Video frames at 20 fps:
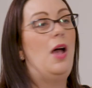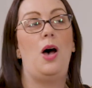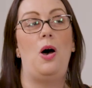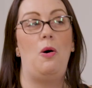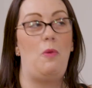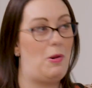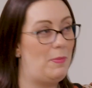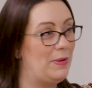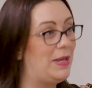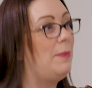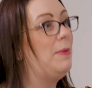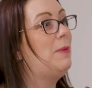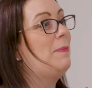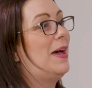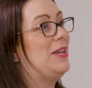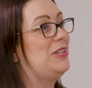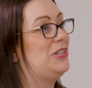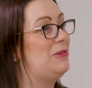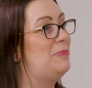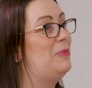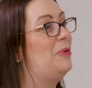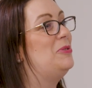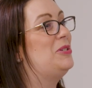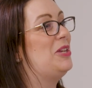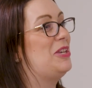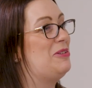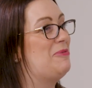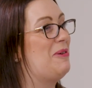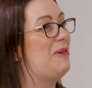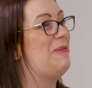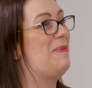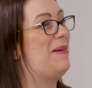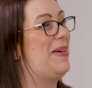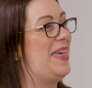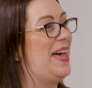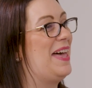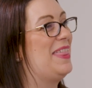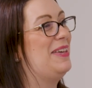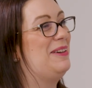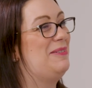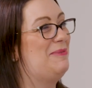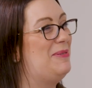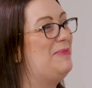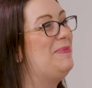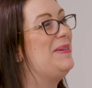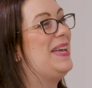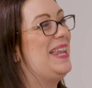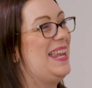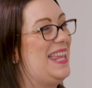Oh, I'll be coming back to you, Paul. Don't you worry about that. There will be a